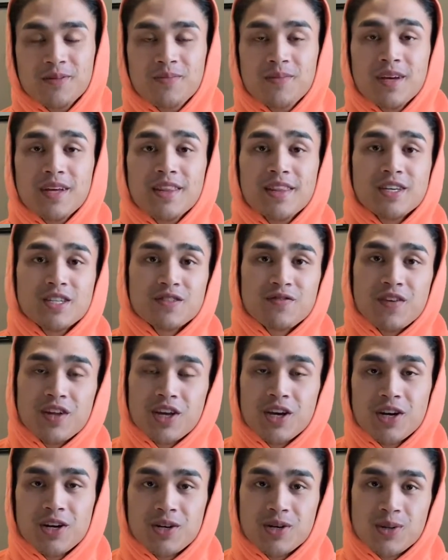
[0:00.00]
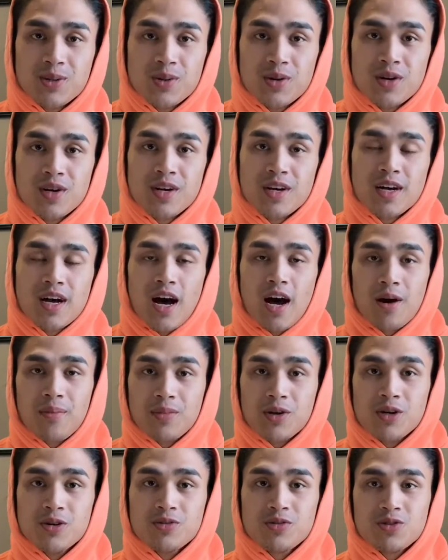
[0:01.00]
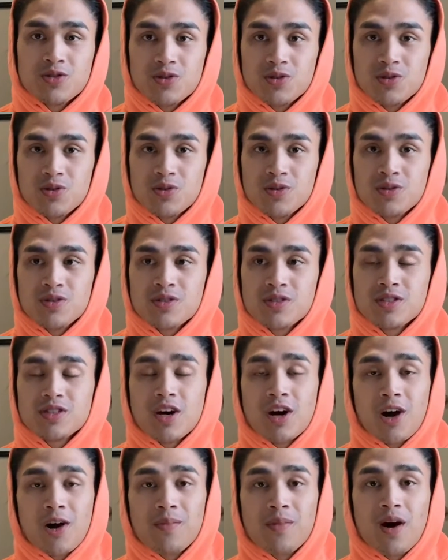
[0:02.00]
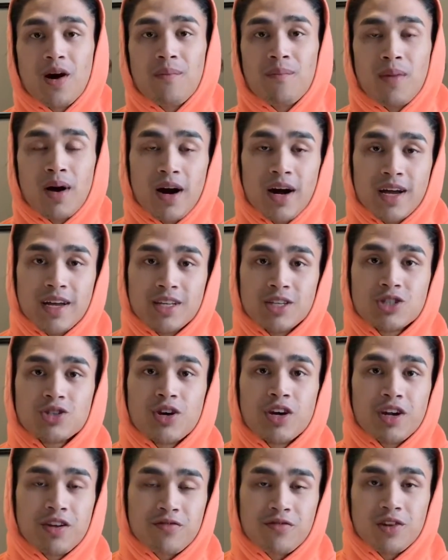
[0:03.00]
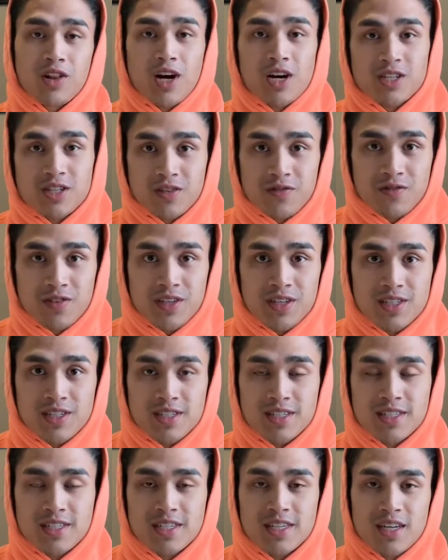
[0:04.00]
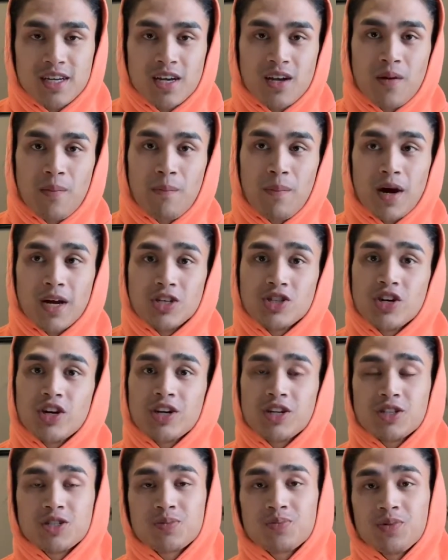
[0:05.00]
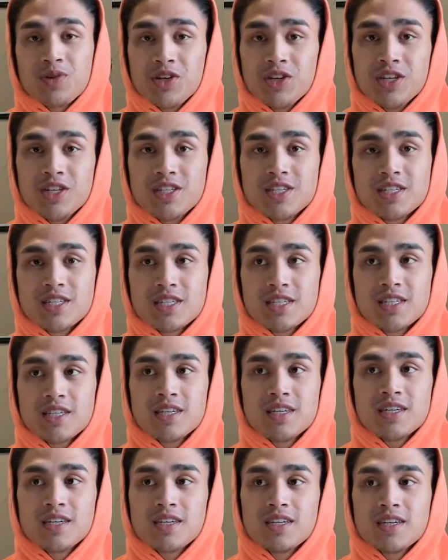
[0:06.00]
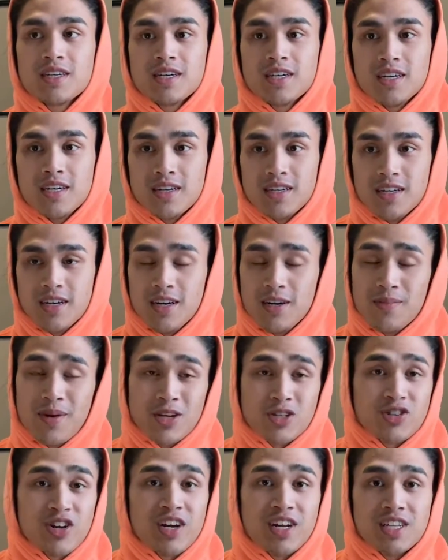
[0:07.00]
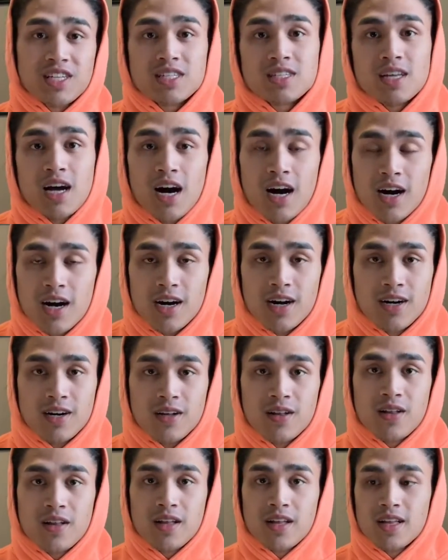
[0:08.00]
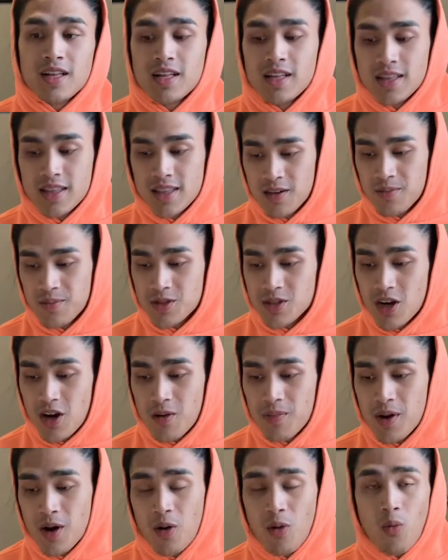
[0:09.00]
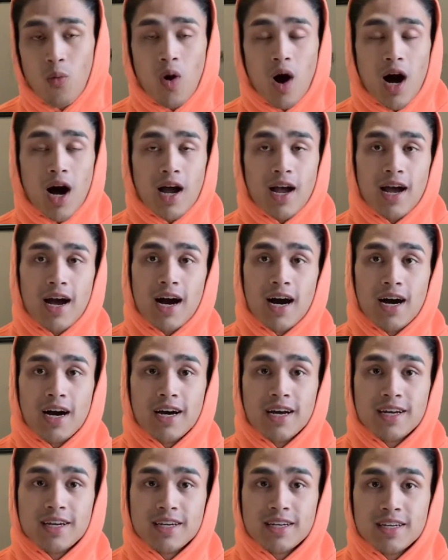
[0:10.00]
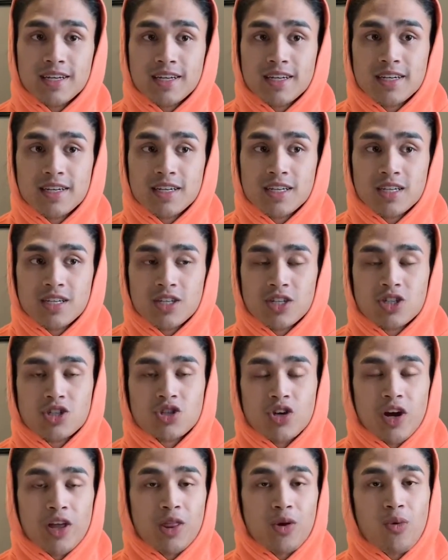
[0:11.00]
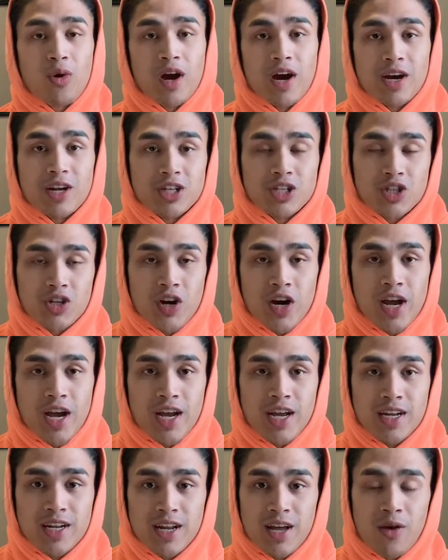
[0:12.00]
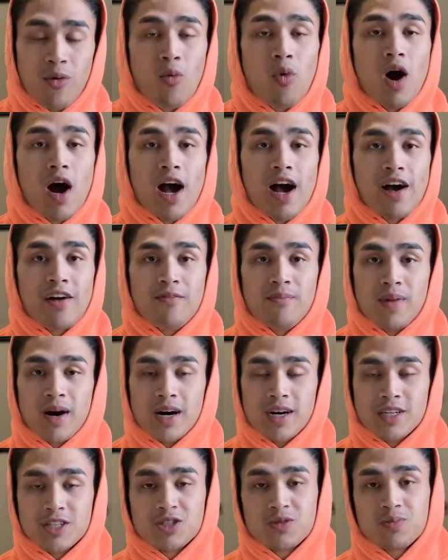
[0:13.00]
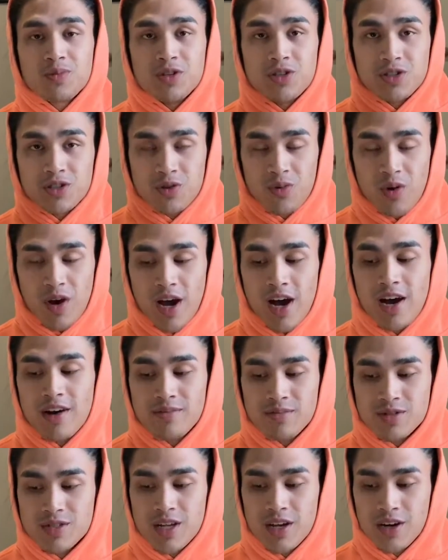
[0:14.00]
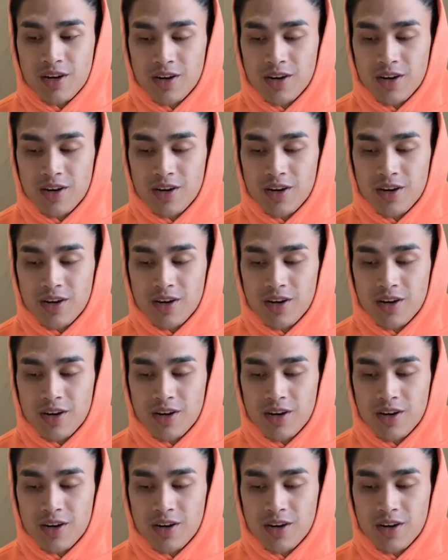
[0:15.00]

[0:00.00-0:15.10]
In this video, I'm going to talk about my training philosophies, my training splits, my training style. I'll talk about why I train the way I train and why I have my splits the way I have them set